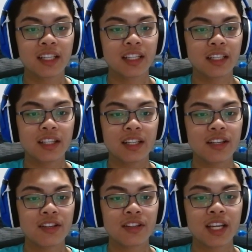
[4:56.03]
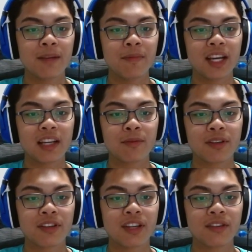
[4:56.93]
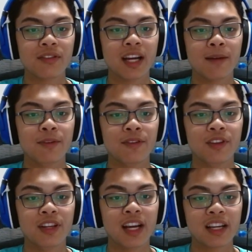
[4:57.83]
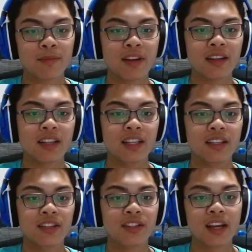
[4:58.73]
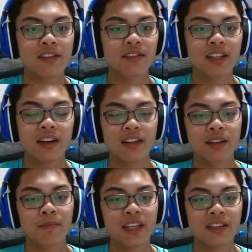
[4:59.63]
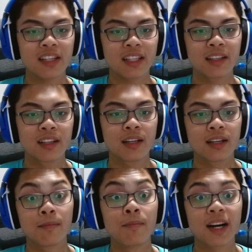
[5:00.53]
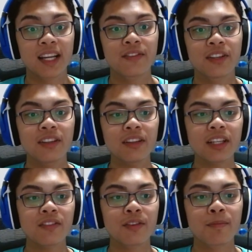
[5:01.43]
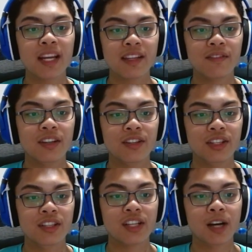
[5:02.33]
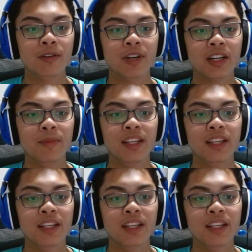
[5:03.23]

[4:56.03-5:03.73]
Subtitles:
you can just keep the Xbox accessory app if you're on the Xbox and just download it on the PC. But if you're looking for basic functions, I would recommend the